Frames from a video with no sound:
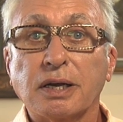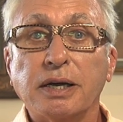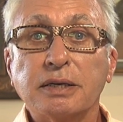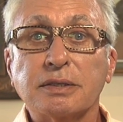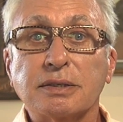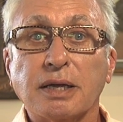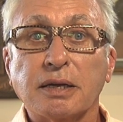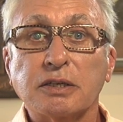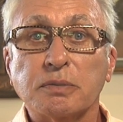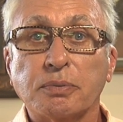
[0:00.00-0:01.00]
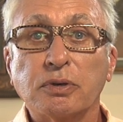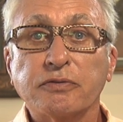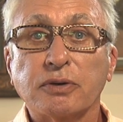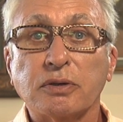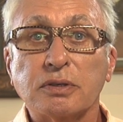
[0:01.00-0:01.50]
guidance and
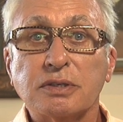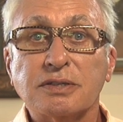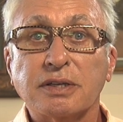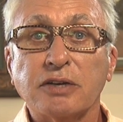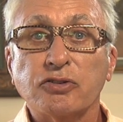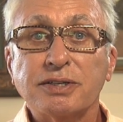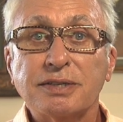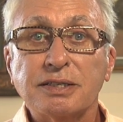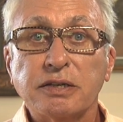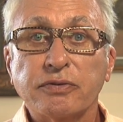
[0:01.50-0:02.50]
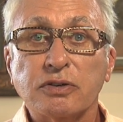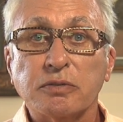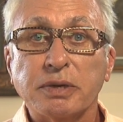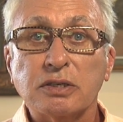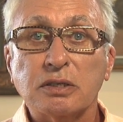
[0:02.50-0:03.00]
support for learners as they address these different
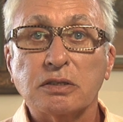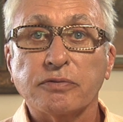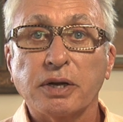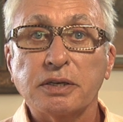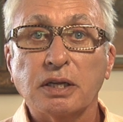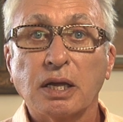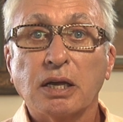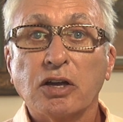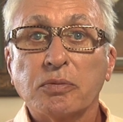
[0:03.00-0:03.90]
dimensions of writing,